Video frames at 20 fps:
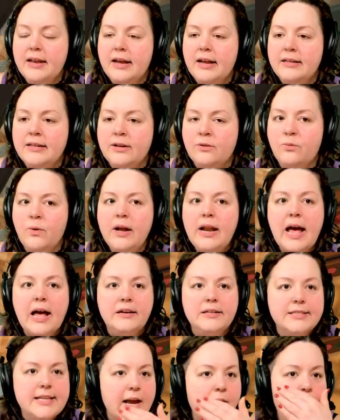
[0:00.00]
and then what
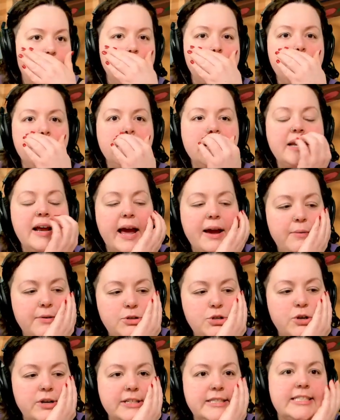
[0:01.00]
else i wish you could i wish
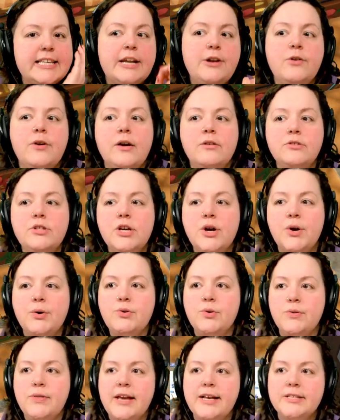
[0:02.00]
you could send her out to go
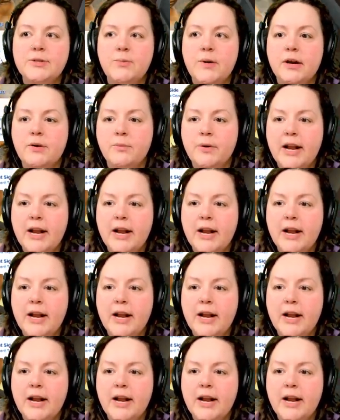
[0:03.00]
do things where would